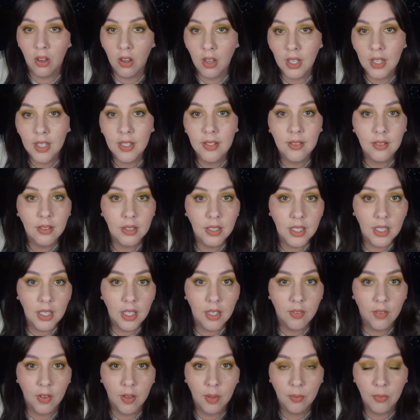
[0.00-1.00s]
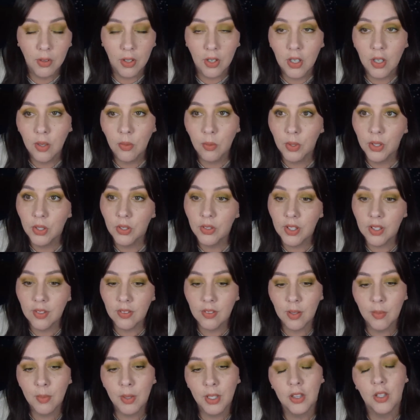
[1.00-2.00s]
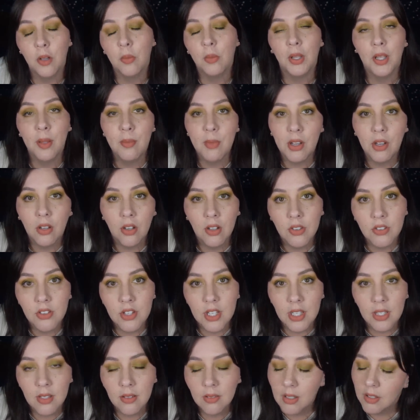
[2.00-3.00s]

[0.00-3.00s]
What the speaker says: honestly, if I'm very real, they seem like they're blaming Christy.